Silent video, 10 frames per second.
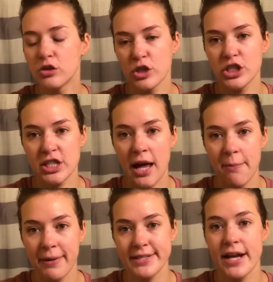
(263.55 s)
So I just kind
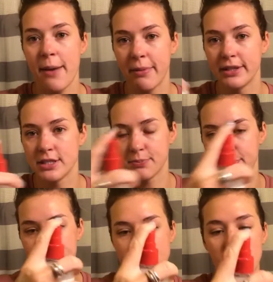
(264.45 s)
of mix it up and
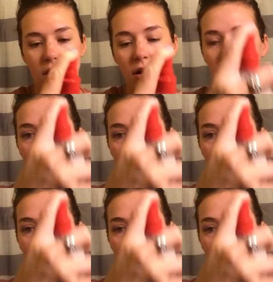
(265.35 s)
spritz it on.